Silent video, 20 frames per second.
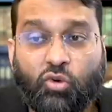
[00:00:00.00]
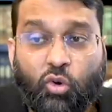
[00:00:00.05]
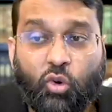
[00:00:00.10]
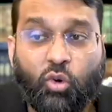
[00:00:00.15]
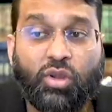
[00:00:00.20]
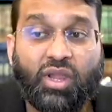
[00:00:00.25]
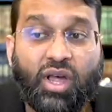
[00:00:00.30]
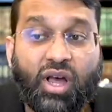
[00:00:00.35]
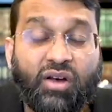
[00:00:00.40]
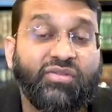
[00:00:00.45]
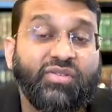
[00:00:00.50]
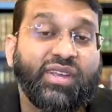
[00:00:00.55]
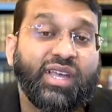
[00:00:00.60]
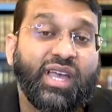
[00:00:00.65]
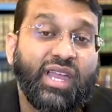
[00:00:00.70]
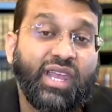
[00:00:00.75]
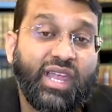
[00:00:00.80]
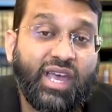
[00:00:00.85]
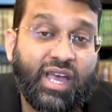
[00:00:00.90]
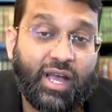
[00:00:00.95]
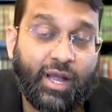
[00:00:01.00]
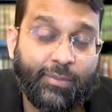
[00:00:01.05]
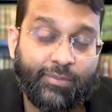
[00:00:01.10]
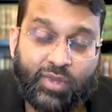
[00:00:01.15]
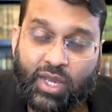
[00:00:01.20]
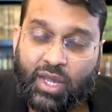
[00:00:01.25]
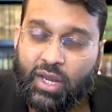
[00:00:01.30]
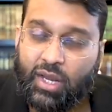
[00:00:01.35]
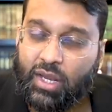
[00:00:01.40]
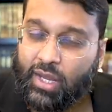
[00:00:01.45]
role of Kalam.
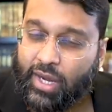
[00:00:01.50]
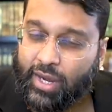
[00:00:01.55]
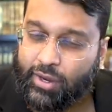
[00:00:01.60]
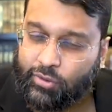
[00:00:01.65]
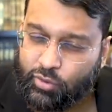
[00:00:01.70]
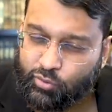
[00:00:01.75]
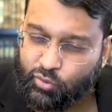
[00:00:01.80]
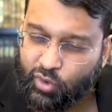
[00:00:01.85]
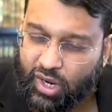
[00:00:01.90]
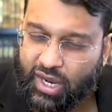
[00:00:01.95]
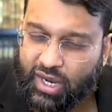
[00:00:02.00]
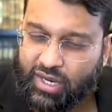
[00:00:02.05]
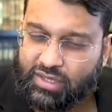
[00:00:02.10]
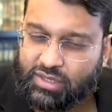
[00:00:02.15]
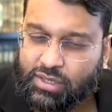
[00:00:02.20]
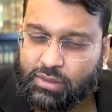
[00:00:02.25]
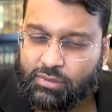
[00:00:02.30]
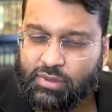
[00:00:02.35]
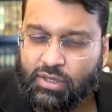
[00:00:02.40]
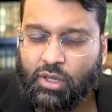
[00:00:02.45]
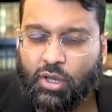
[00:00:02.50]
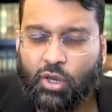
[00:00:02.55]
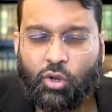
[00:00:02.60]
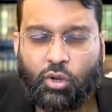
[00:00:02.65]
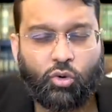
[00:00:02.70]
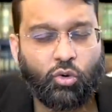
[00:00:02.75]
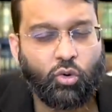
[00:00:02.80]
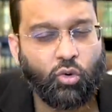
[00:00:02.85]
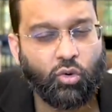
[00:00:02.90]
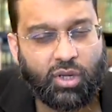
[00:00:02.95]
Neither Muhasibi
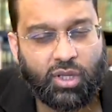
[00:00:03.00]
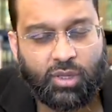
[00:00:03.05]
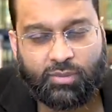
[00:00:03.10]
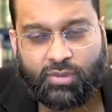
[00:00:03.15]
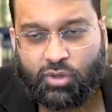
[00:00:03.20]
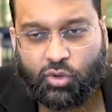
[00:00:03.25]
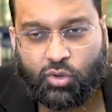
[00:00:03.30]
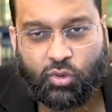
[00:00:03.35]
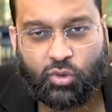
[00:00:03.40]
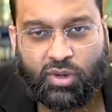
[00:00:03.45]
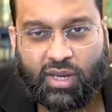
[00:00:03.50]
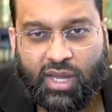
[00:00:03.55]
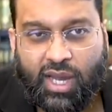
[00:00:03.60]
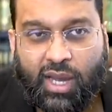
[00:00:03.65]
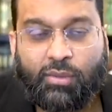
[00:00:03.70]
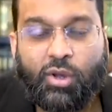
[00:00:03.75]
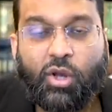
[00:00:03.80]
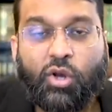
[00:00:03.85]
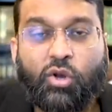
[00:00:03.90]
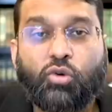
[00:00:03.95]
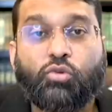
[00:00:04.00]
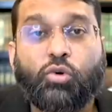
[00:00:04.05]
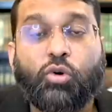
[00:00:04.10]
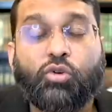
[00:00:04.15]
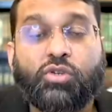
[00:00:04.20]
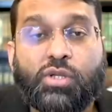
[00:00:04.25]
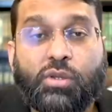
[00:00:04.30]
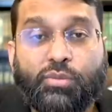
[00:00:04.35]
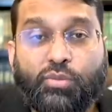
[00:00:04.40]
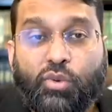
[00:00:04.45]
nor Ibn Kullab
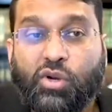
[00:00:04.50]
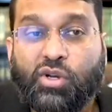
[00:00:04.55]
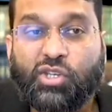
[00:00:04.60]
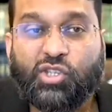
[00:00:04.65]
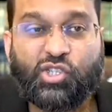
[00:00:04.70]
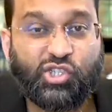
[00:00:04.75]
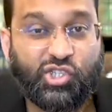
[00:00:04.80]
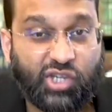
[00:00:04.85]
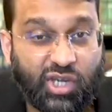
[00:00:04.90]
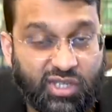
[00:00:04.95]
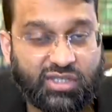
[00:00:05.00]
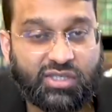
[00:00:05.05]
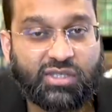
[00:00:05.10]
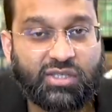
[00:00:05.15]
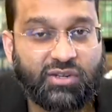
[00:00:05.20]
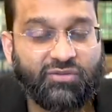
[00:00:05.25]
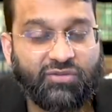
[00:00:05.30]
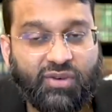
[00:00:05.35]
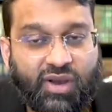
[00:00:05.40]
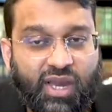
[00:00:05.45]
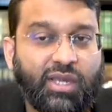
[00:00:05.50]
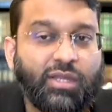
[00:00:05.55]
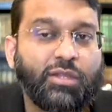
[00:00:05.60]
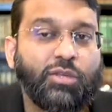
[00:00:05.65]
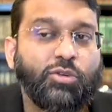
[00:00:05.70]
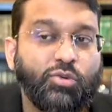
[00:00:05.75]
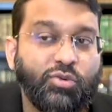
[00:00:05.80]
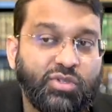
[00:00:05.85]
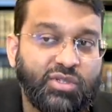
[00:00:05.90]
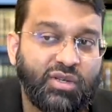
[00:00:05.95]
wrote a book justifying the
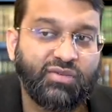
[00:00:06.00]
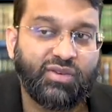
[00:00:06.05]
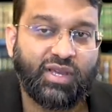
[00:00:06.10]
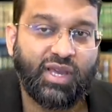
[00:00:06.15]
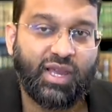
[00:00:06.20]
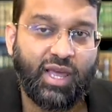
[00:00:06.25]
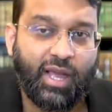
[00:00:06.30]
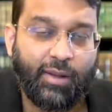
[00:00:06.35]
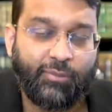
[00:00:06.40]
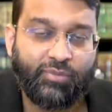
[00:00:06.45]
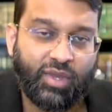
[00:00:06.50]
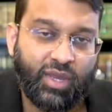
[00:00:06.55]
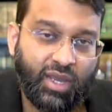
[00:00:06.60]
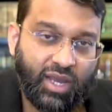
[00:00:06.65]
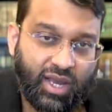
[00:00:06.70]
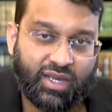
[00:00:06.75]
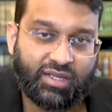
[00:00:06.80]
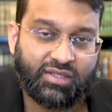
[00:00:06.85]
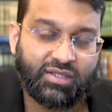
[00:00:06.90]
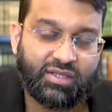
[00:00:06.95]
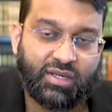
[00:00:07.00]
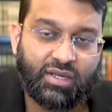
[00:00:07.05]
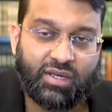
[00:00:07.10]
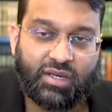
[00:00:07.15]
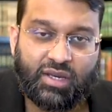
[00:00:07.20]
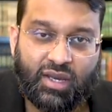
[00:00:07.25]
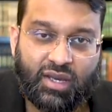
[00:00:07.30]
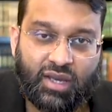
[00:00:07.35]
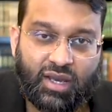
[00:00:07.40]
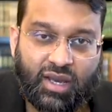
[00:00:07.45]
use of Kalam as a,
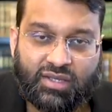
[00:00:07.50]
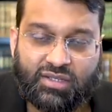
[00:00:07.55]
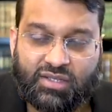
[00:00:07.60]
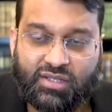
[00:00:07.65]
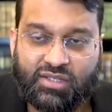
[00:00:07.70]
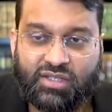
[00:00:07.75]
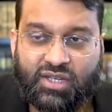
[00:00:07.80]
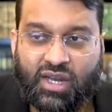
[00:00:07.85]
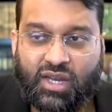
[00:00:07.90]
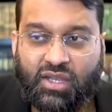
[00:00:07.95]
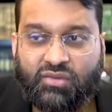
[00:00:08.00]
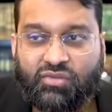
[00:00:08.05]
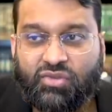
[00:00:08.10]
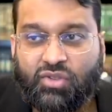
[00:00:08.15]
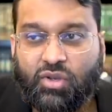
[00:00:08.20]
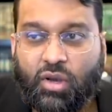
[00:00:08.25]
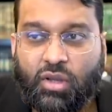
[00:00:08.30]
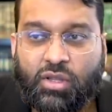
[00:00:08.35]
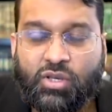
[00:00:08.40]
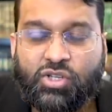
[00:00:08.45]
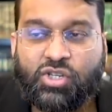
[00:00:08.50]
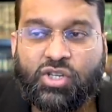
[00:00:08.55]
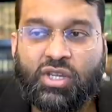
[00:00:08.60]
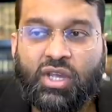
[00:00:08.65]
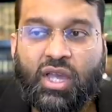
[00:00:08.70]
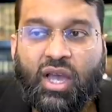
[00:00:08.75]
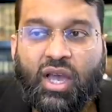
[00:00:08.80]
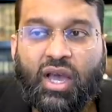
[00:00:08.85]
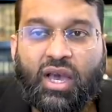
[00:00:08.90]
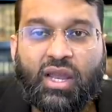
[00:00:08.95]
uh, as a style of theology.
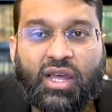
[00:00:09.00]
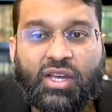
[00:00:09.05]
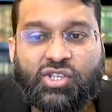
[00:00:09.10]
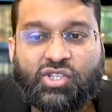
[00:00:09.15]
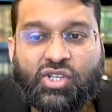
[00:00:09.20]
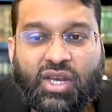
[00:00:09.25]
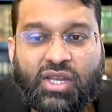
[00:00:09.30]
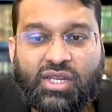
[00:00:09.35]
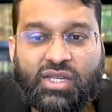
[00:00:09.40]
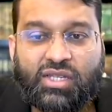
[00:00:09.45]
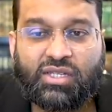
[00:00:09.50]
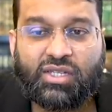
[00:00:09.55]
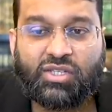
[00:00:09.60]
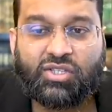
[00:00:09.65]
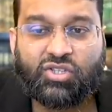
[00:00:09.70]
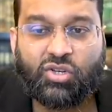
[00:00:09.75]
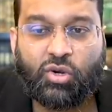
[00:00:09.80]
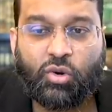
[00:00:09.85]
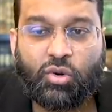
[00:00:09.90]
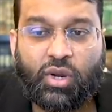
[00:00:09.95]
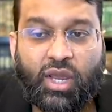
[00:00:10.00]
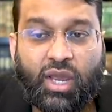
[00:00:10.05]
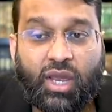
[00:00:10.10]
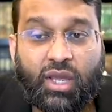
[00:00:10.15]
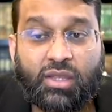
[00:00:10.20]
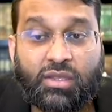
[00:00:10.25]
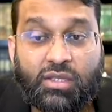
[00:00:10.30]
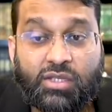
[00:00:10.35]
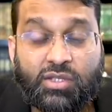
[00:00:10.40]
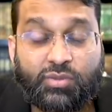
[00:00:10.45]
Al-Ash'ari did so,
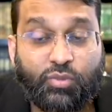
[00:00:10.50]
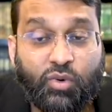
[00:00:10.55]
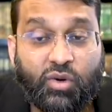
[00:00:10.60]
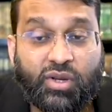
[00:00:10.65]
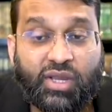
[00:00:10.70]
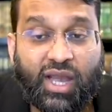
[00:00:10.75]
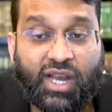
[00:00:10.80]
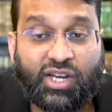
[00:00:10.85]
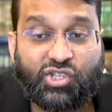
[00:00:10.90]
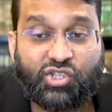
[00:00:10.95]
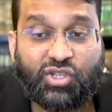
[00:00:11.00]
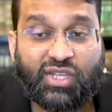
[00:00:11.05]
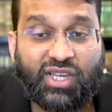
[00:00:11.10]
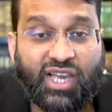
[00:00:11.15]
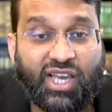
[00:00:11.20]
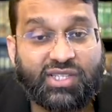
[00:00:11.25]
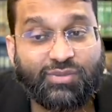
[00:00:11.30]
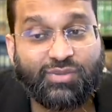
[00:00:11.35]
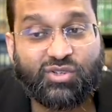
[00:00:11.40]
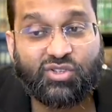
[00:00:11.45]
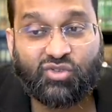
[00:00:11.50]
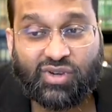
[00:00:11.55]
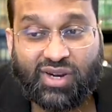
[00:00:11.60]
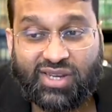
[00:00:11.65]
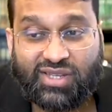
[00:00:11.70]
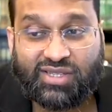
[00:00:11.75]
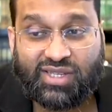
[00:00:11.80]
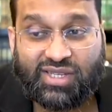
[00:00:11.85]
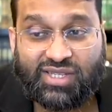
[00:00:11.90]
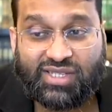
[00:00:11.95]
and this book actually has been
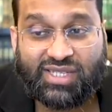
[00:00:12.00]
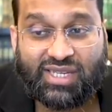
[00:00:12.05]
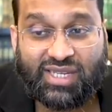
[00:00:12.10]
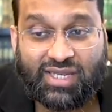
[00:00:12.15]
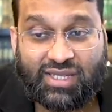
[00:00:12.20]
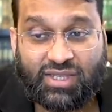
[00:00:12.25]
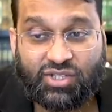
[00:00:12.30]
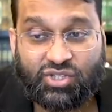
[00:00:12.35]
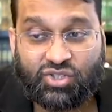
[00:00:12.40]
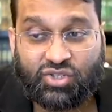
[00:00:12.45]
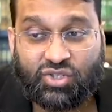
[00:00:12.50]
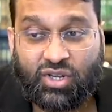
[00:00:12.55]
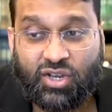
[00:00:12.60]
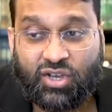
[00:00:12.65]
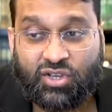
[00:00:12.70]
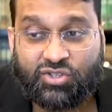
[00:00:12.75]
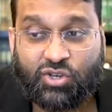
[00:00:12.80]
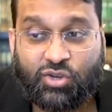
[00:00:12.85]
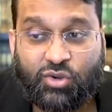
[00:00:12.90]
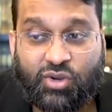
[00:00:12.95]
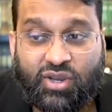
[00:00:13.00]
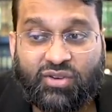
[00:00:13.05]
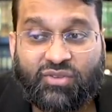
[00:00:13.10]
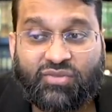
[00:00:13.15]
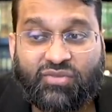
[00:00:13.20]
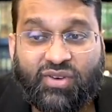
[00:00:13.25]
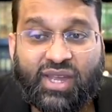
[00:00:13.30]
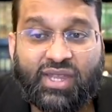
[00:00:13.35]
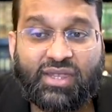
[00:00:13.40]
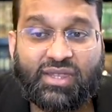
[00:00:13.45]
translated to English. So you can
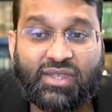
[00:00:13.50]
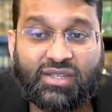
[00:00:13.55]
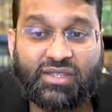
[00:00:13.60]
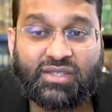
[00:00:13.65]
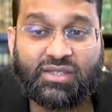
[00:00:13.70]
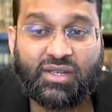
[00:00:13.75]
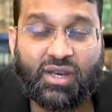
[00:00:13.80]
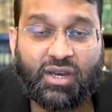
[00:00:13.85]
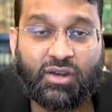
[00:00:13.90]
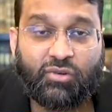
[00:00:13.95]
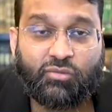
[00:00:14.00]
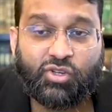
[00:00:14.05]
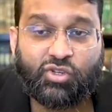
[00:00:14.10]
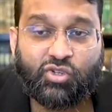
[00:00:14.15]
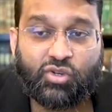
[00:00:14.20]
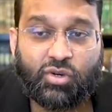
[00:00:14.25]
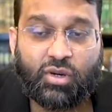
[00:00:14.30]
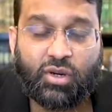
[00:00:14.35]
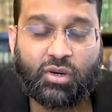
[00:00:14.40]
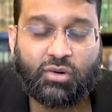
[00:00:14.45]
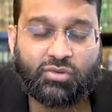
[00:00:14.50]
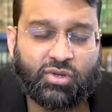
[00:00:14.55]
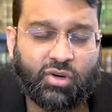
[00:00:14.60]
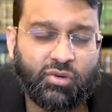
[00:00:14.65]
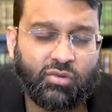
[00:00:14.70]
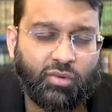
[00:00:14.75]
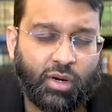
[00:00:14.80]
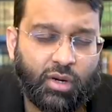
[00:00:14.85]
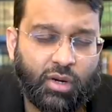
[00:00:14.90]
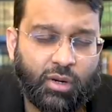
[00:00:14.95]
find this, uh, Richard, uh,
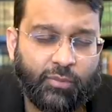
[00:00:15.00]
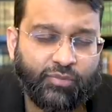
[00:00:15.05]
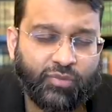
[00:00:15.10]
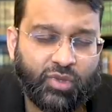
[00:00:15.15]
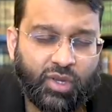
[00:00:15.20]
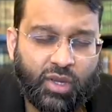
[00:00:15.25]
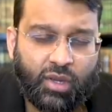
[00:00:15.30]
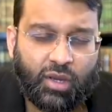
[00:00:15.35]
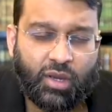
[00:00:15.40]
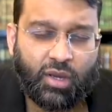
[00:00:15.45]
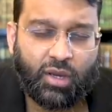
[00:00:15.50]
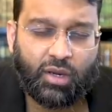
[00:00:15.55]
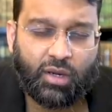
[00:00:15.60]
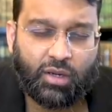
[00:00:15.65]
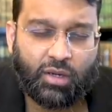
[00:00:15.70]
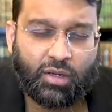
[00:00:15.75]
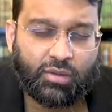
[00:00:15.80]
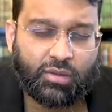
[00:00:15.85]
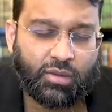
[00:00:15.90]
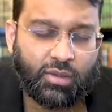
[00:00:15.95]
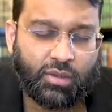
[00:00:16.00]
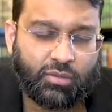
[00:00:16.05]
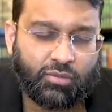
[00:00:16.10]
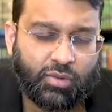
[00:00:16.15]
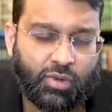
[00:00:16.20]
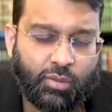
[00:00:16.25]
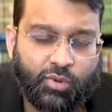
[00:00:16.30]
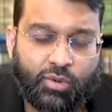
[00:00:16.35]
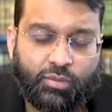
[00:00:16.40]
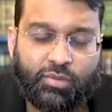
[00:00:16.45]
sorry, um, uh, uh,
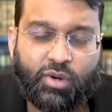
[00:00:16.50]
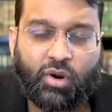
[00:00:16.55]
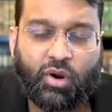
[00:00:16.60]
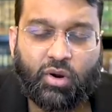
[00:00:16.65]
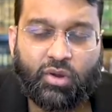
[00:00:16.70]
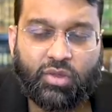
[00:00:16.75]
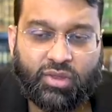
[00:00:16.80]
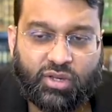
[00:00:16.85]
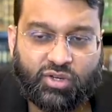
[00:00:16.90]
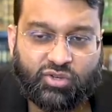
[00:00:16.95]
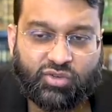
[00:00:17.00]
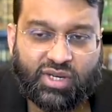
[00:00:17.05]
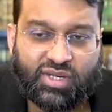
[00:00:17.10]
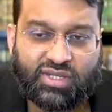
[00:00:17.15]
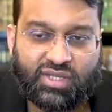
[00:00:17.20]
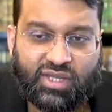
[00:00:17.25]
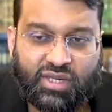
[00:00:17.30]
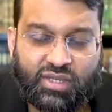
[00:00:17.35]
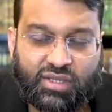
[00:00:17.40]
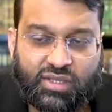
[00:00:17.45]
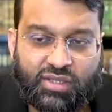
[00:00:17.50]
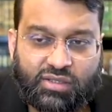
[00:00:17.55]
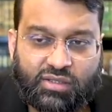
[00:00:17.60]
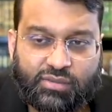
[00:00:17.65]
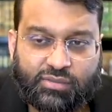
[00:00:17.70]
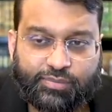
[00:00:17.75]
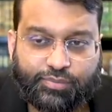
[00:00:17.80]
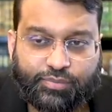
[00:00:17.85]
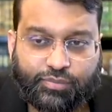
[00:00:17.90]
Robert McCarthy translated this.